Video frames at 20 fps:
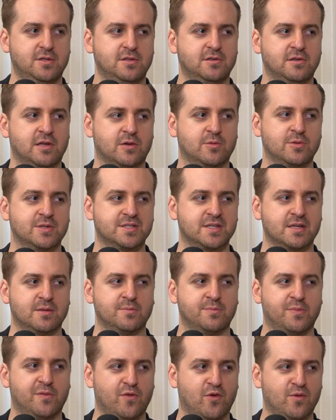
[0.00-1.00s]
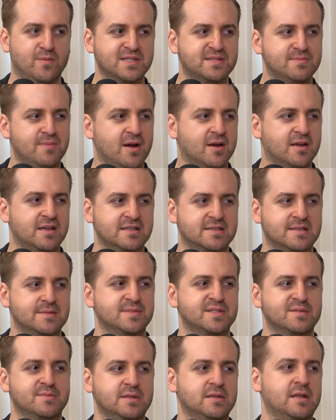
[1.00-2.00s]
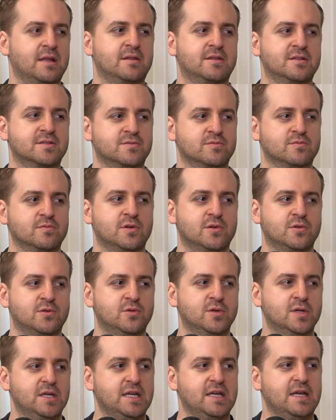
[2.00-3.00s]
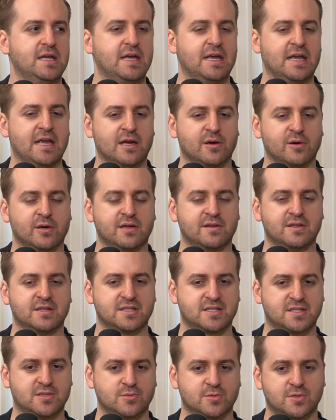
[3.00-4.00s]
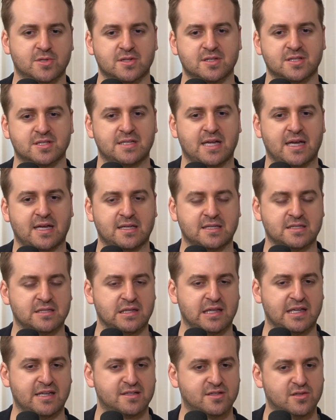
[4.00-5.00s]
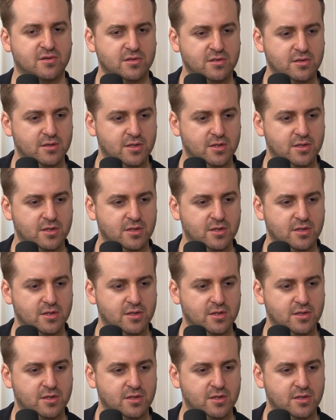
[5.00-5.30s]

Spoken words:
Like we said, performance marketing seems to be like this real area that still to this day is lent on.